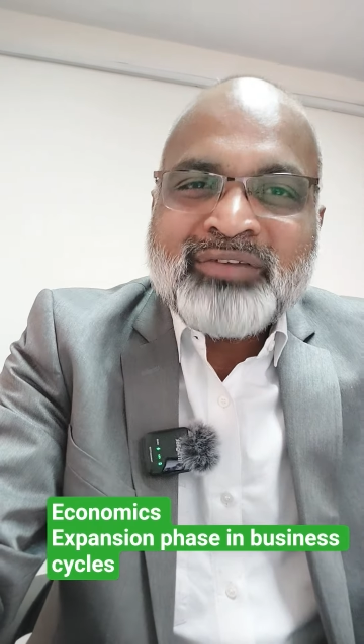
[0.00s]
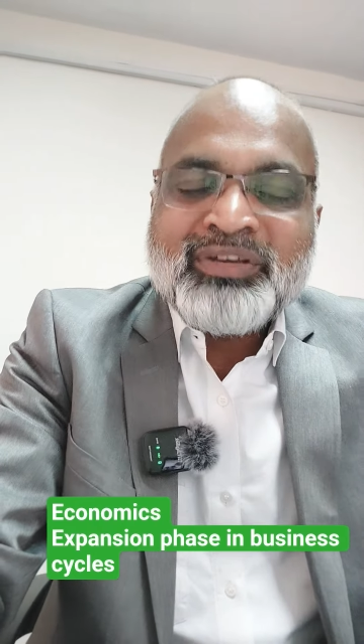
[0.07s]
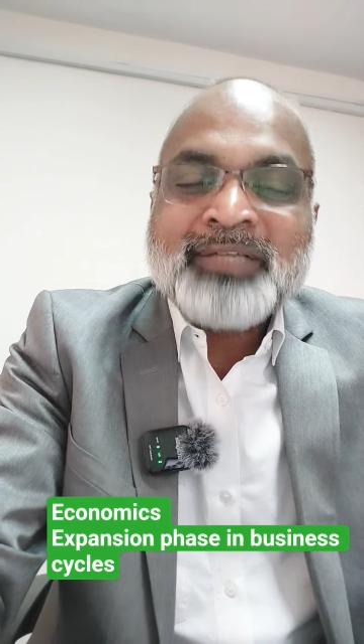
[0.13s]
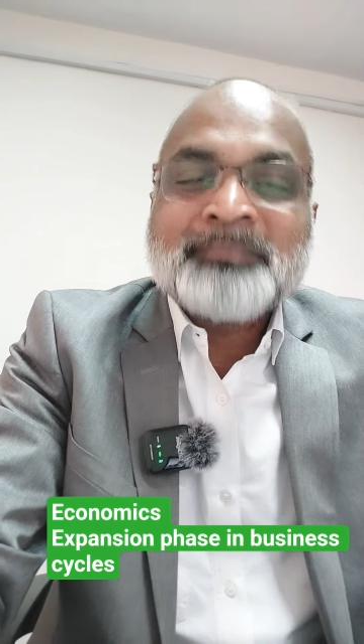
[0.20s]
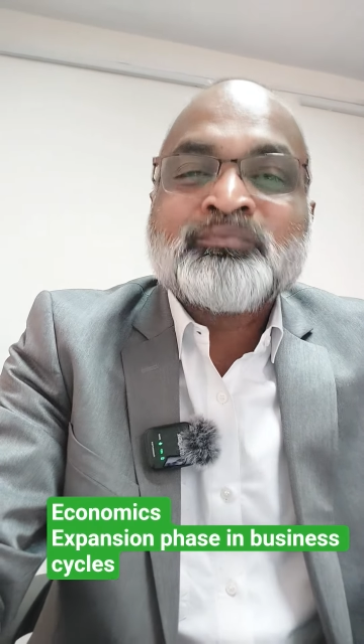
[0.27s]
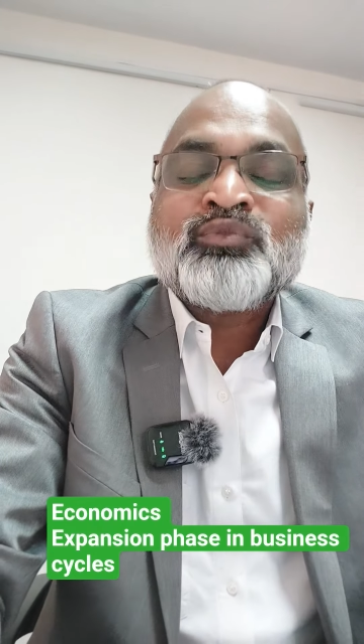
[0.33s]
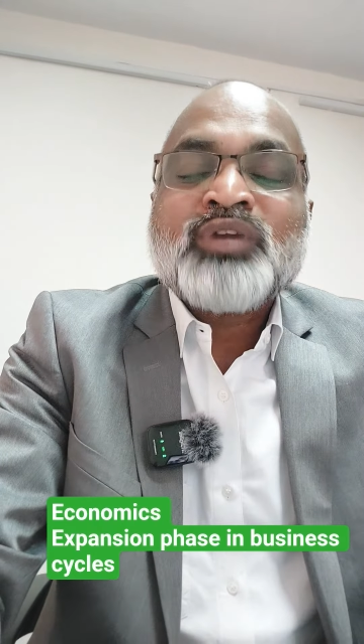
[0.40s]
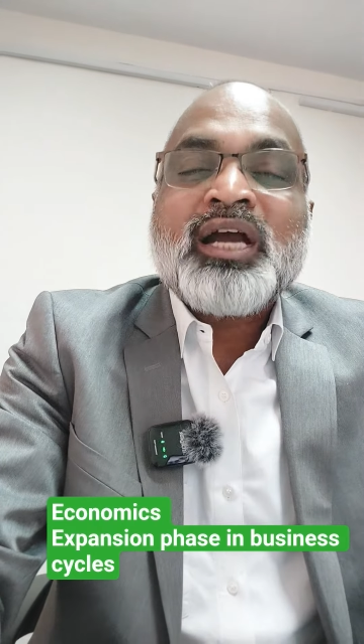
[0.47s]

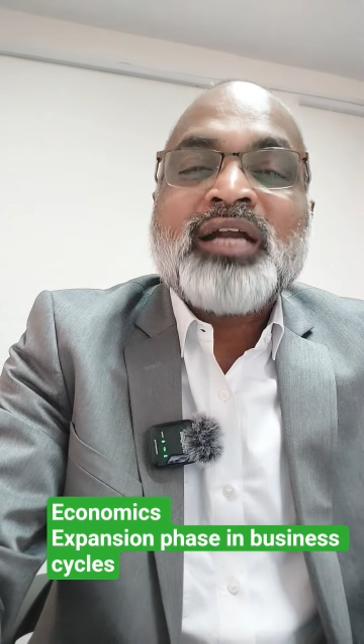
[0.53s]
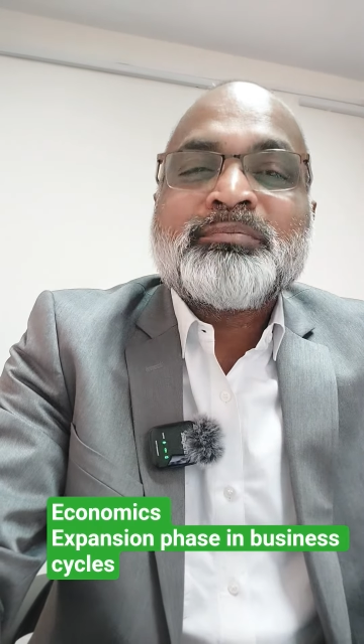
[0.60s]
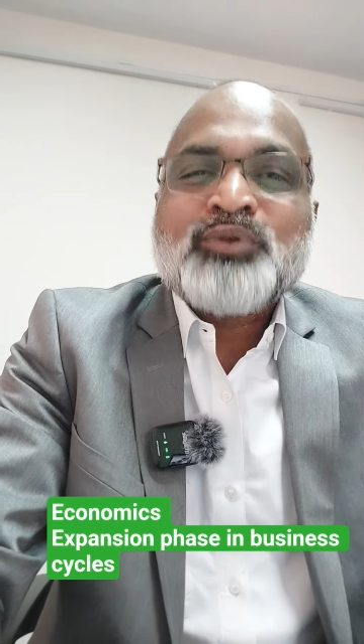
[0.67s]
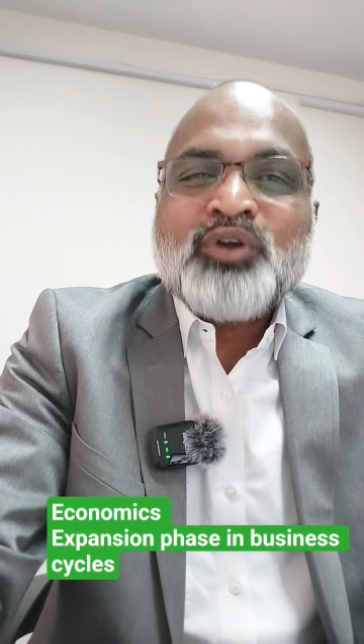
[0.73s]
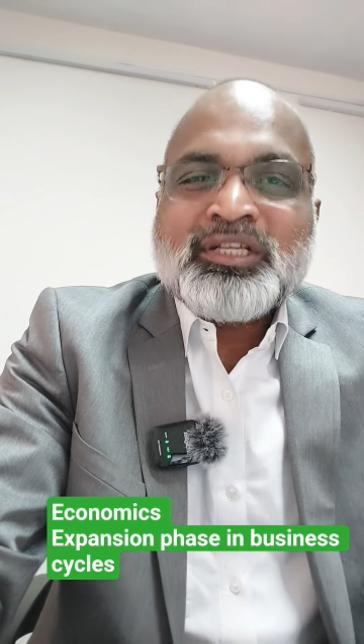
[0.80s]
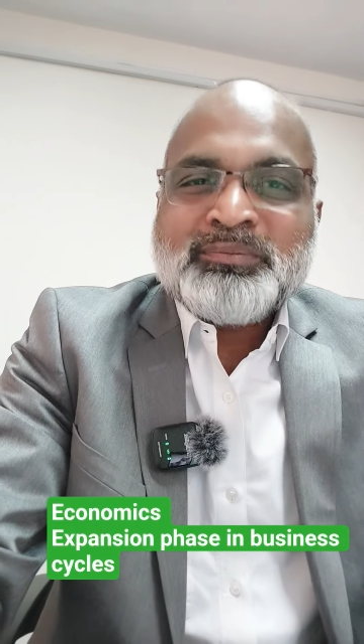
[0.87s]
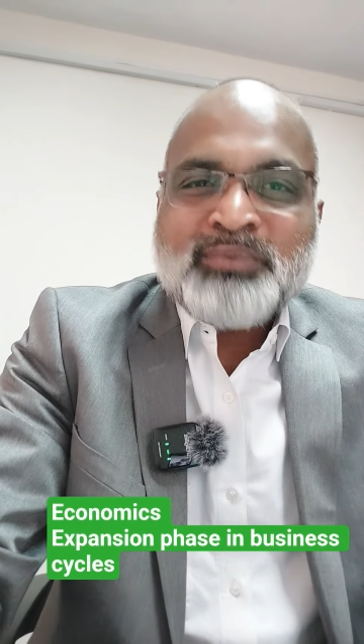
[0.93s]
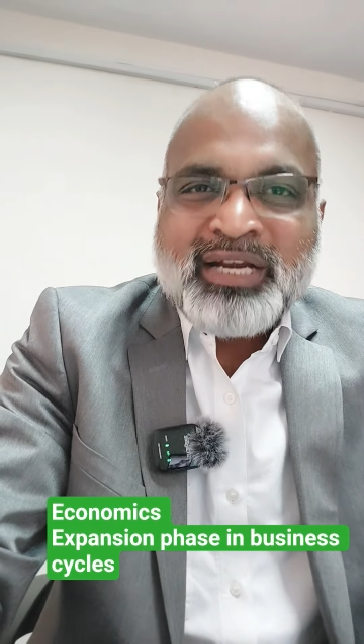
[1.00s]
living and
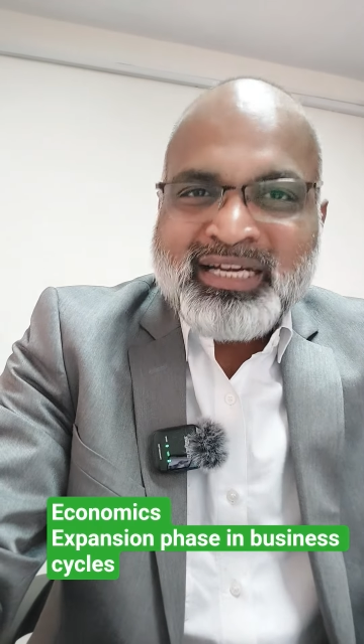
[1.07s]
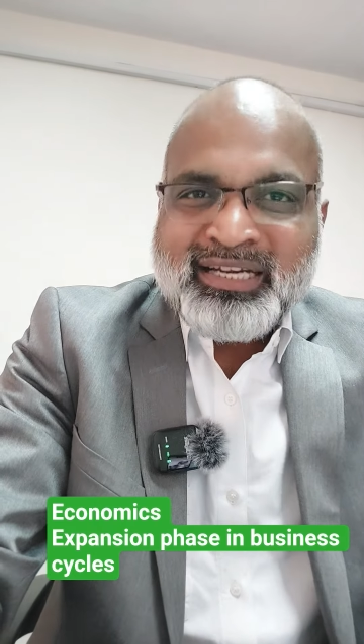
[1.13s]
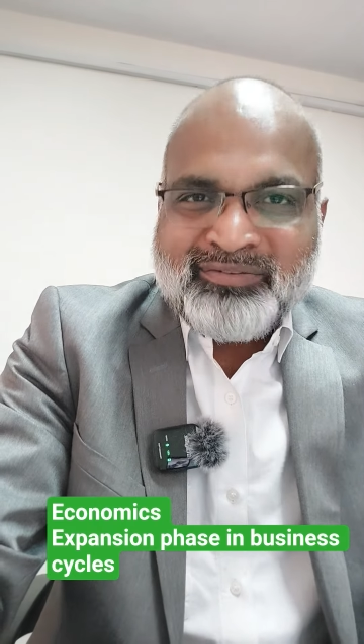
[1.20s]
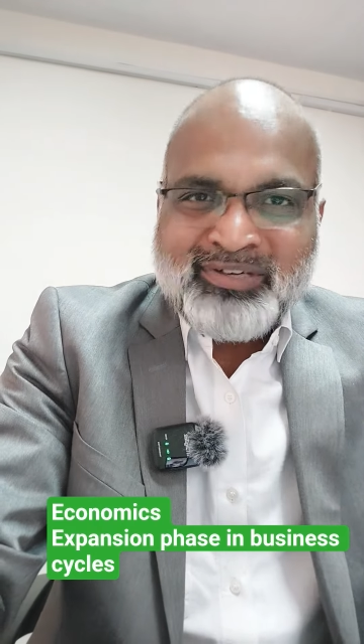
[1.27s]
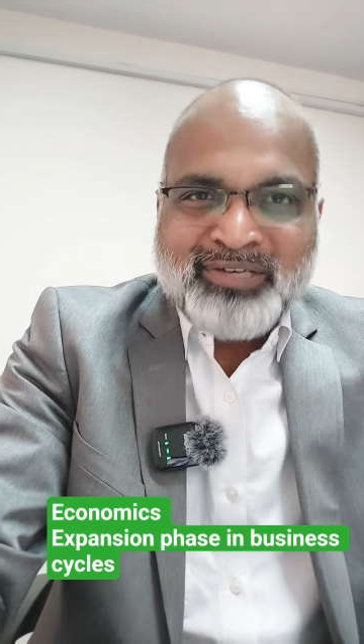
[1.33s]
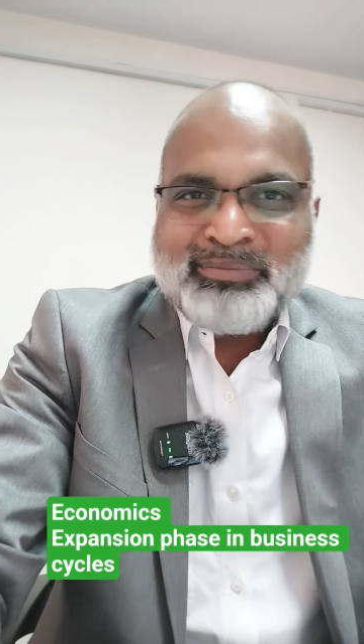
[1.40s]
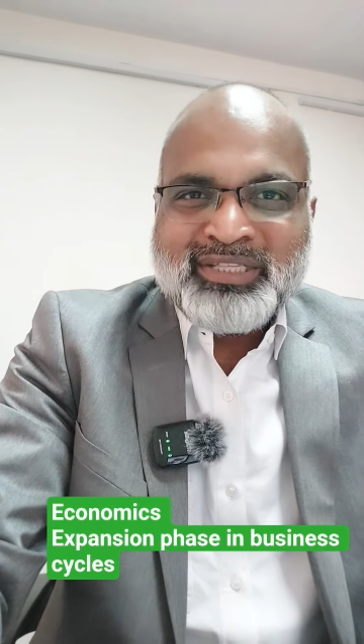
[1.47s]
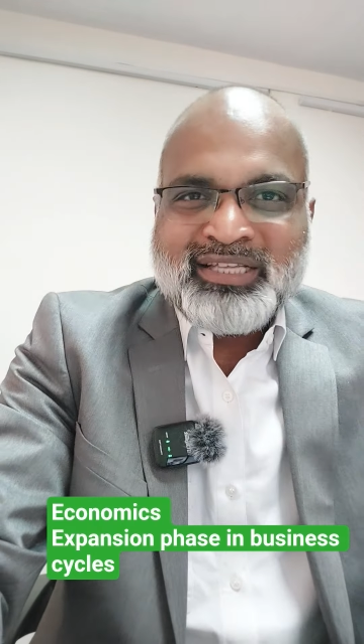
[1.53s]

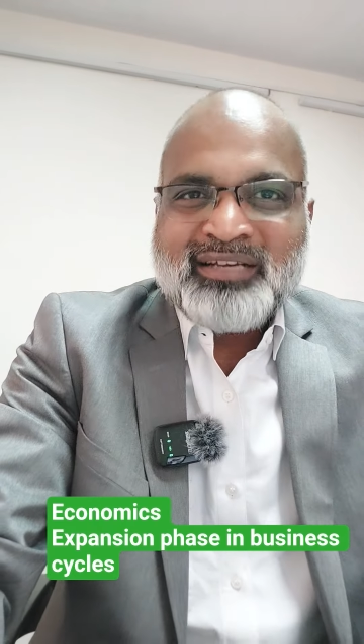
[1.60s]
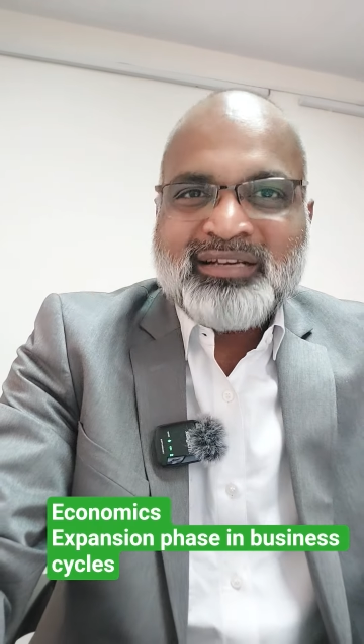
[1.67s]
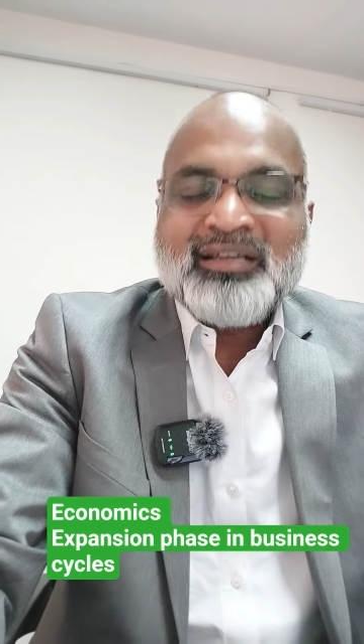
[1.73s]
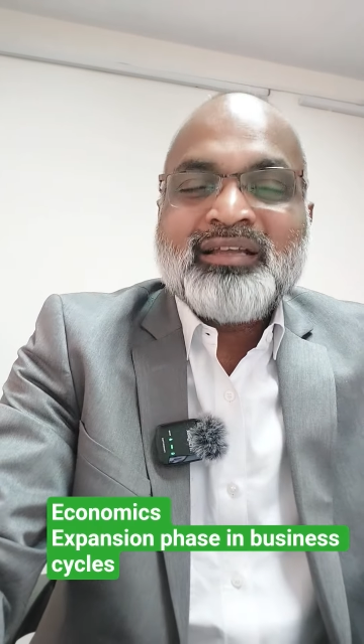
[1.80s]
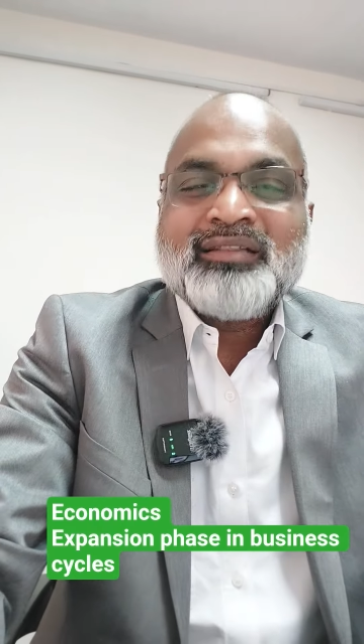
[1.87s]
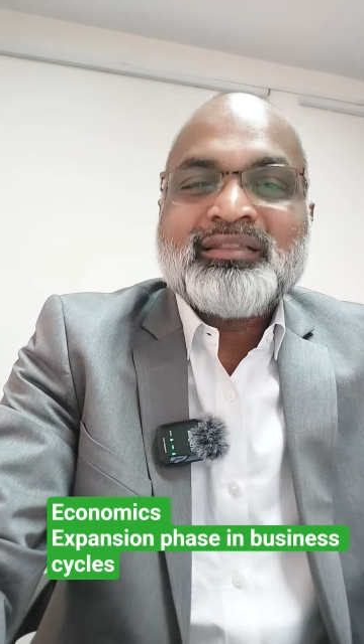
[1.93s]
prosperity will be there.